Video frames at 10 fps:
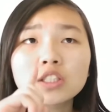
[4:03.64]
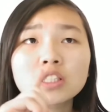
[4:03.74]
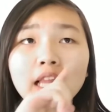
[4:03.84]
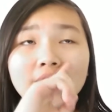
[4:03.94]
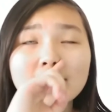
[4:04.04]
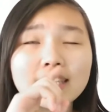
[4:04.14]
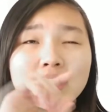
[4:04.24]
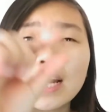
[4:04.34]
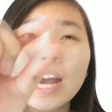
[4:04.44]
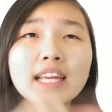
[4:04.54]
just, like, the
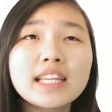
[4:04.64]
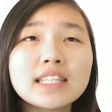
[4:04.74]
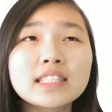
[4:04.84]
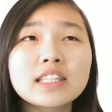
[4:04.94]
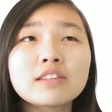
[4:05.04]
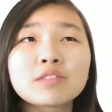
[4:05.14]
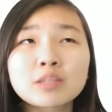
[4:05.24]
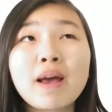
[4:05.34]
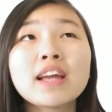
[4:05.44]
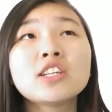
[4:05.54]
tiniest of
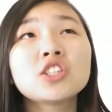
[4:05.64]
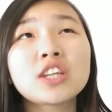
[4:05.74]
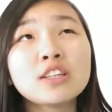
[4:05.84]
Spanish.